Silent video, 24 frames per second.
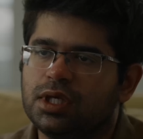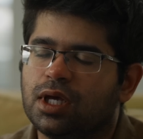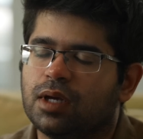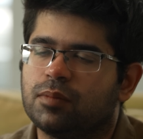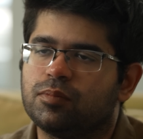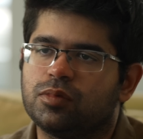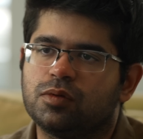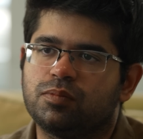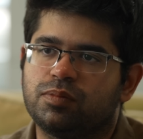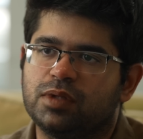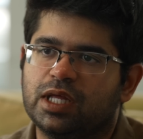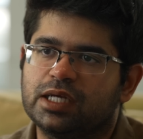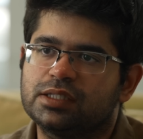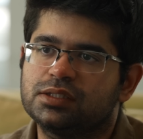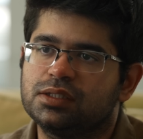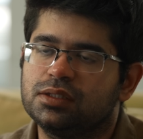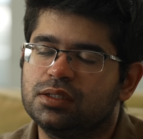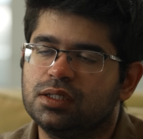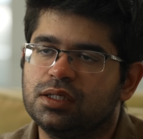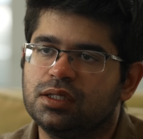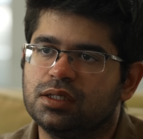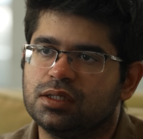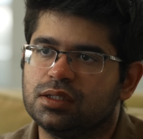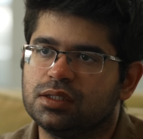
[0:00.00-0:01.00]
Yeah,
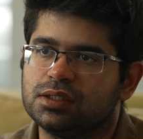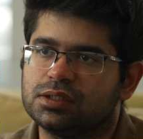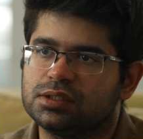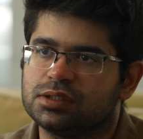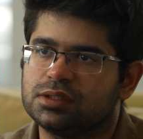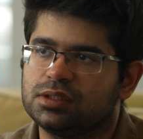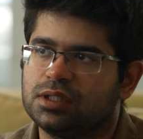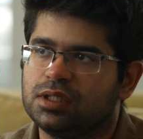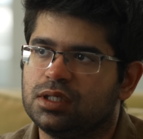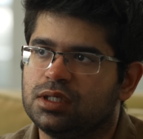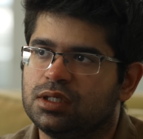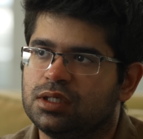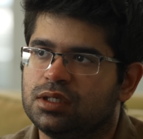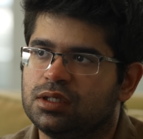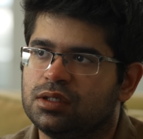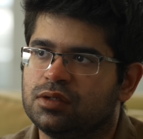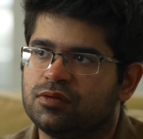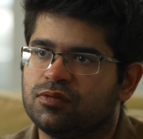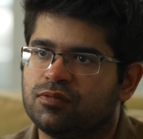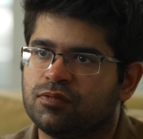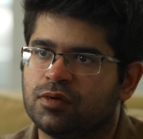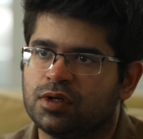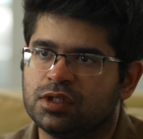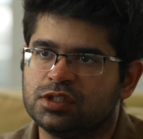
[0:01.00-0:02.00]
Perplexity is the
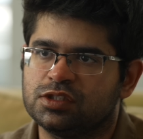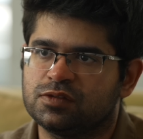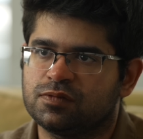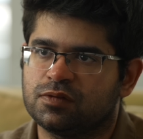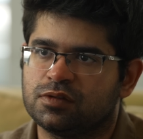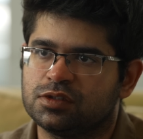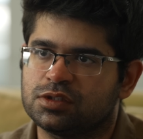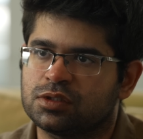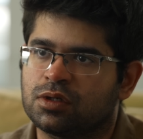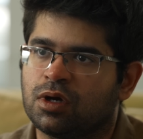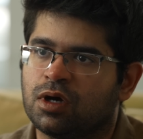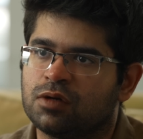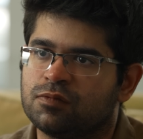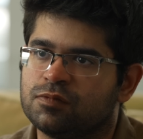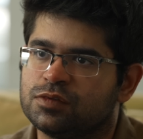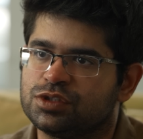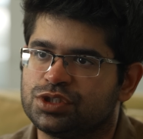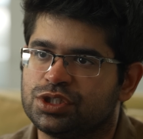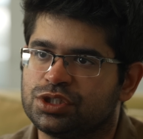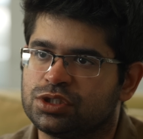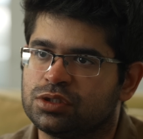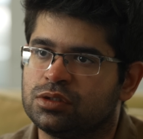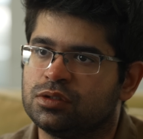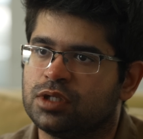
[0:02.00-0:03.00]
world's first
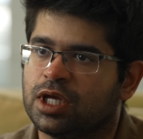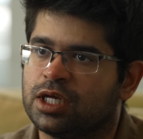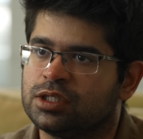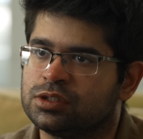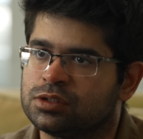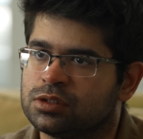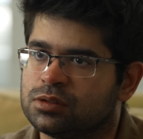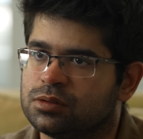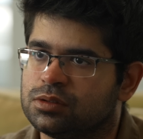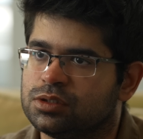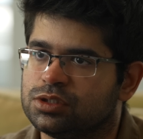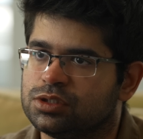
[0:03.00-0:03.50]
conversational answer